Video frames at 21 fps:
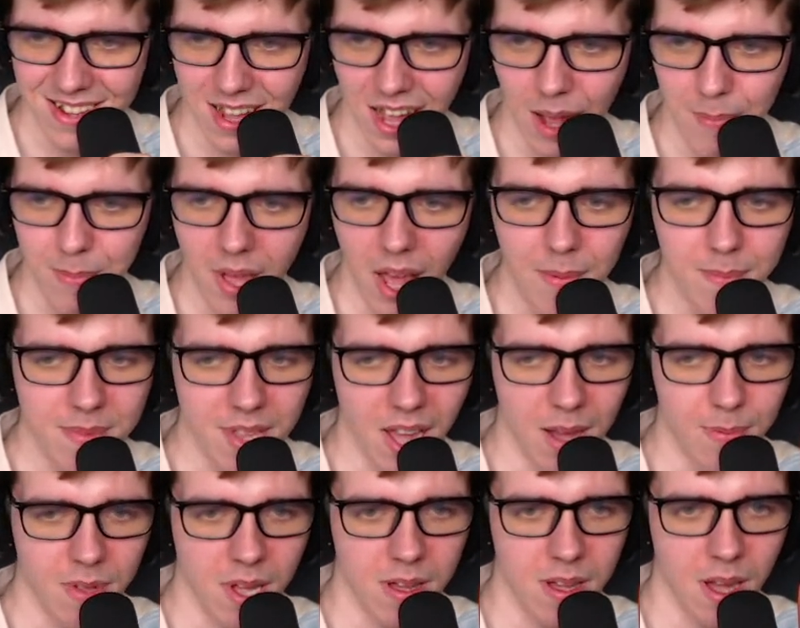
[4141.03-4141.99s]
I'm
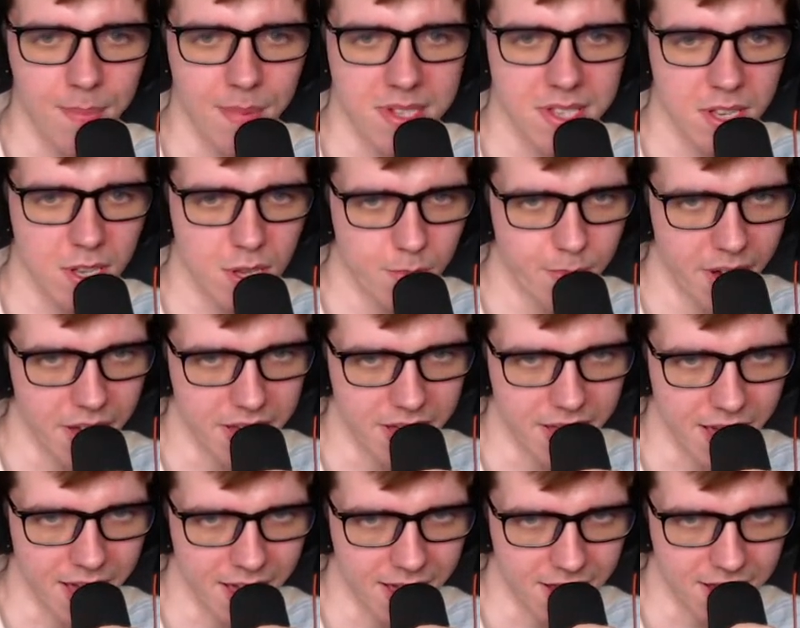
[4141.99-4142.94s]
not saying goodbye
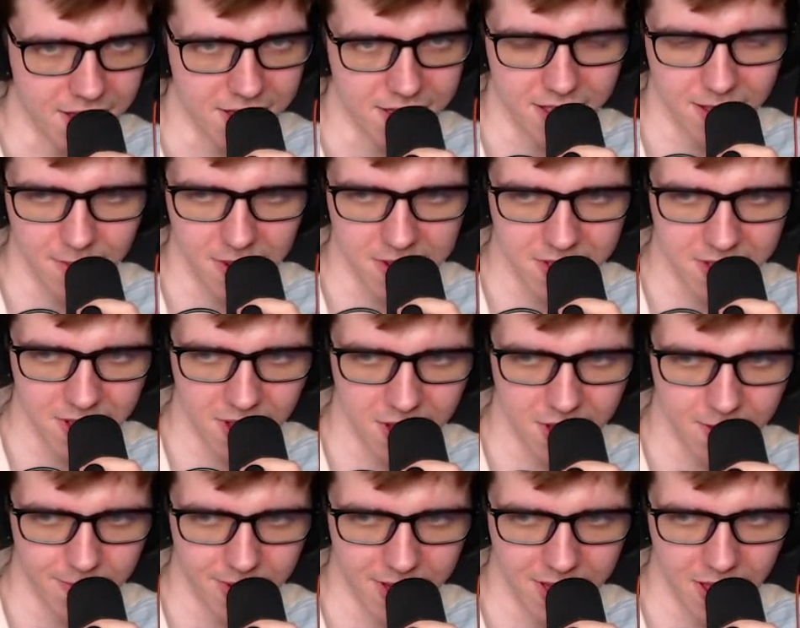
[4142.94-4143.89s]
yet. I'm not saying
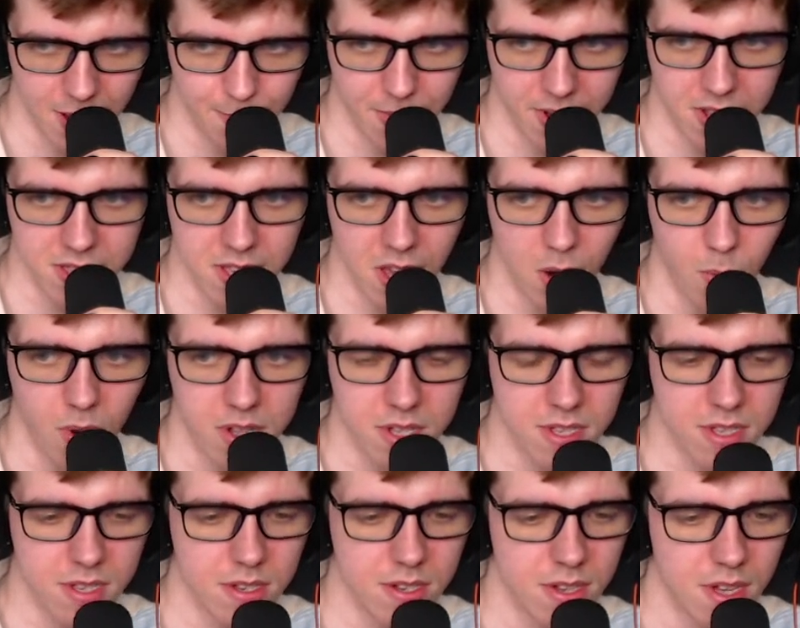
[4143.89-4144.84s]
goodbye yet, because I want
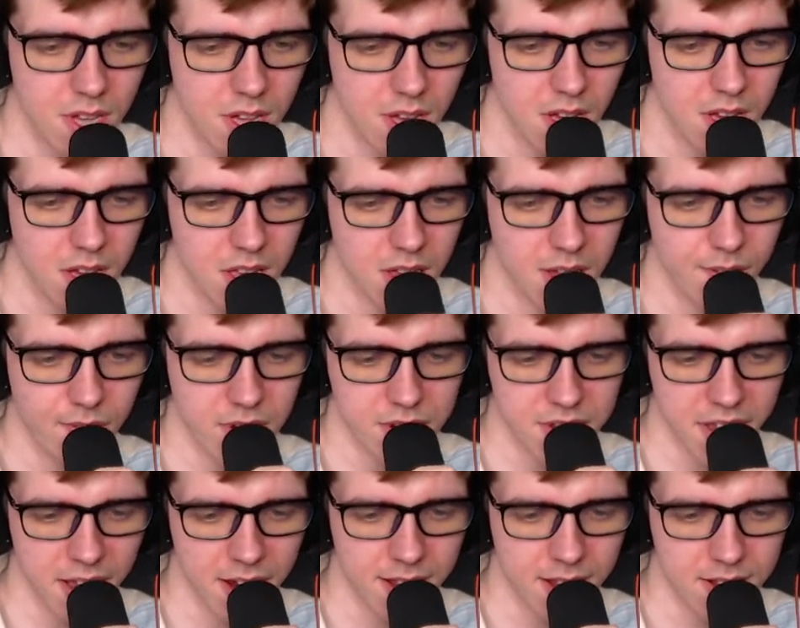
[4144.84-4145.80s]
to give a
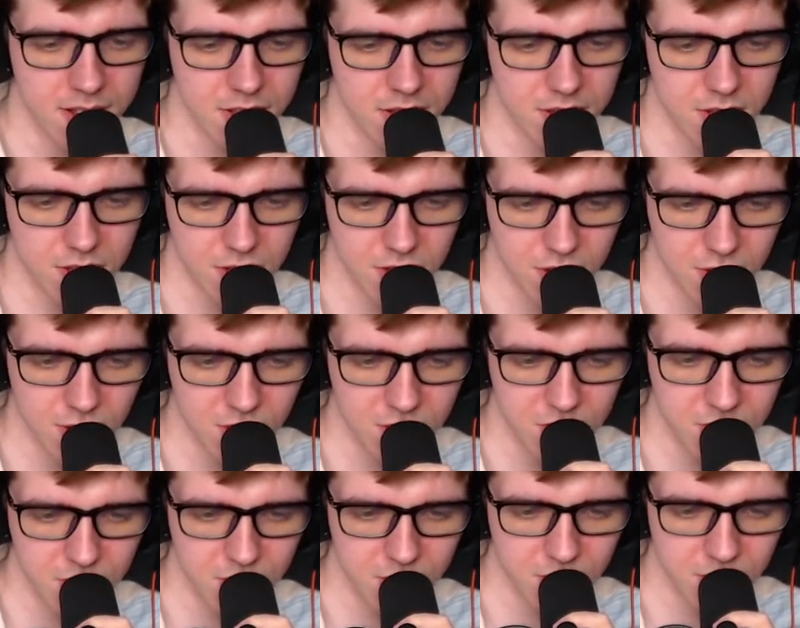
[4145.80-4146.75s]
shout out
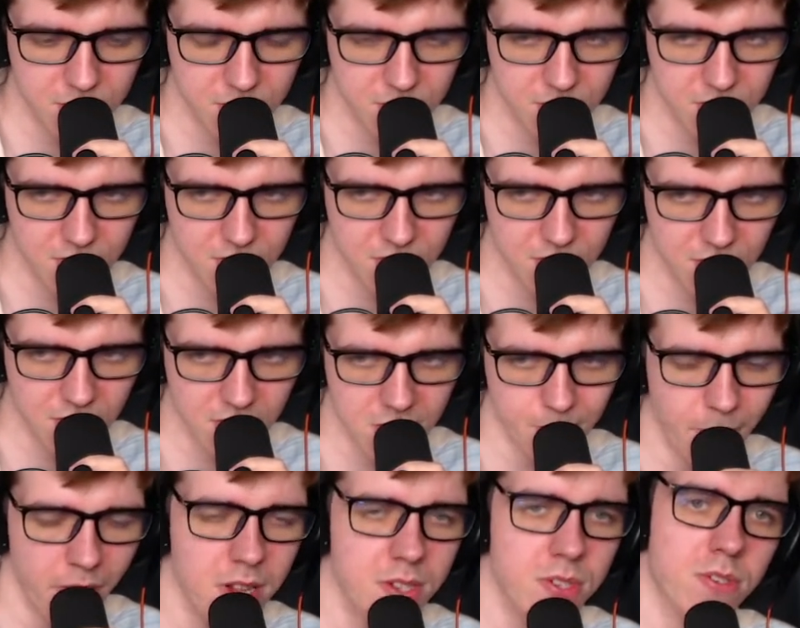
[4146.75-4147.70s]
to the
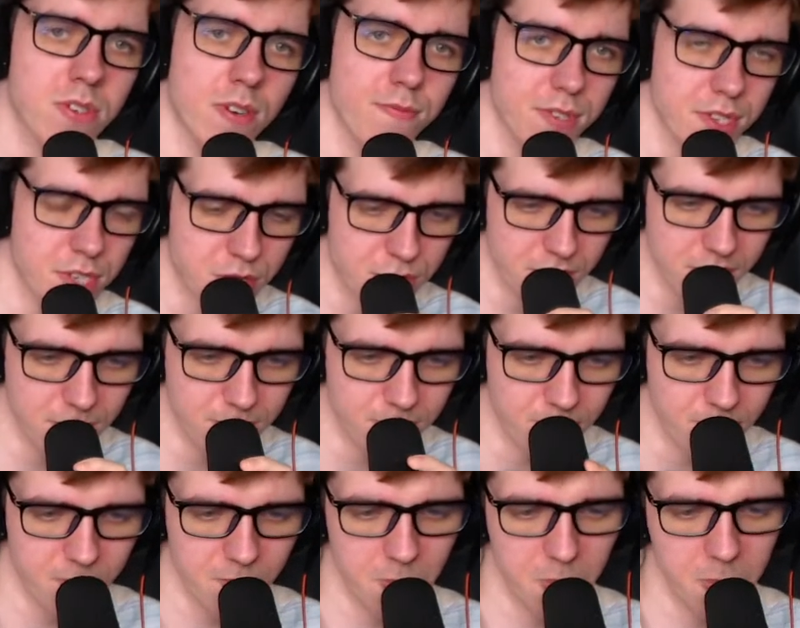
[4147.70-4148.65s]
sponsor of the stream,
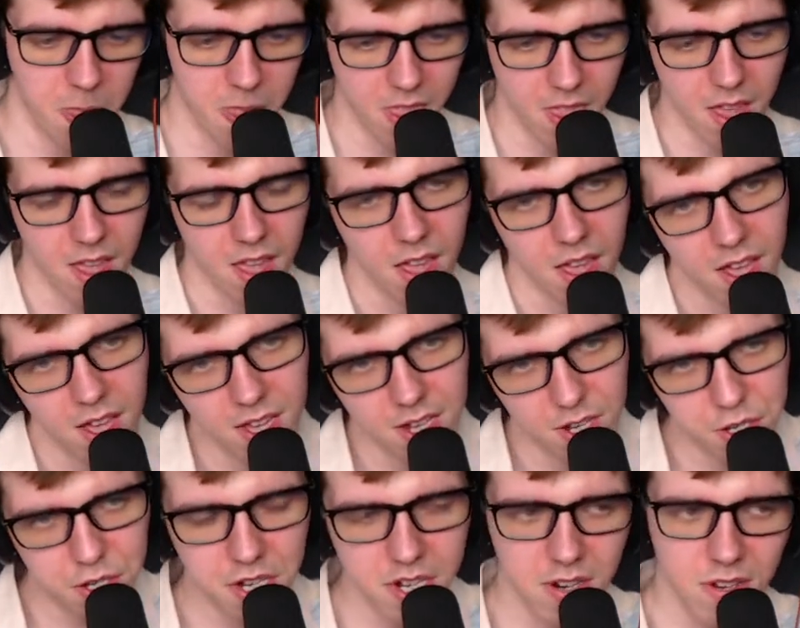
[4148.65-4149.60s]

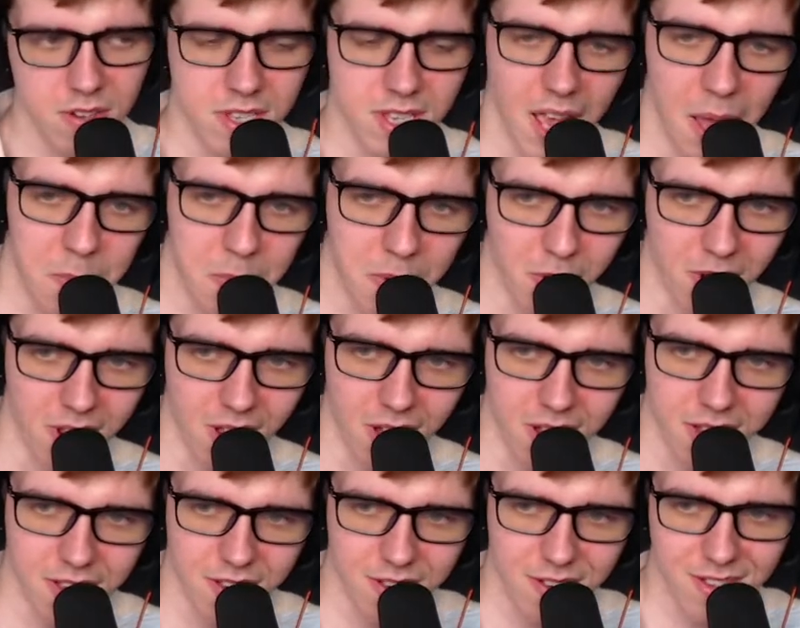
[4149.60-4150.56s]
Geno Samuel
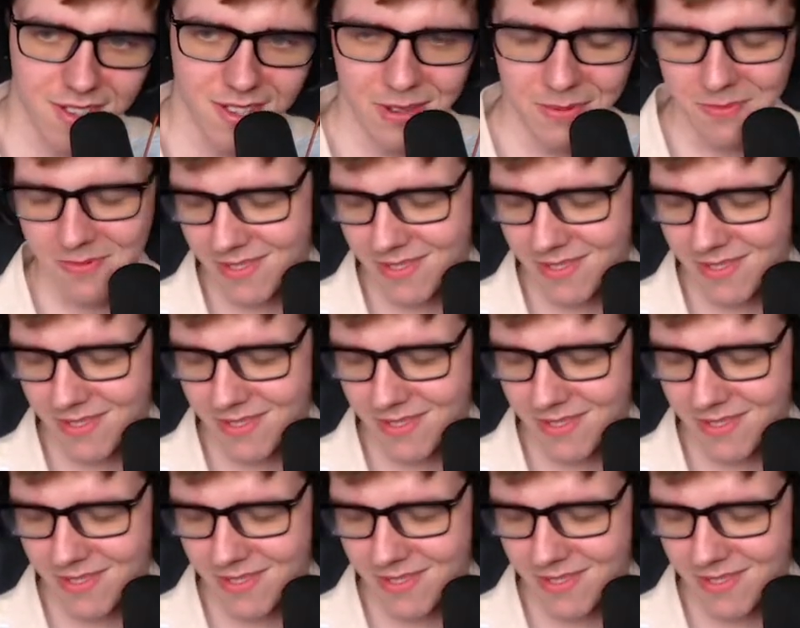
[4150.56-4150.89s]
on YouTube.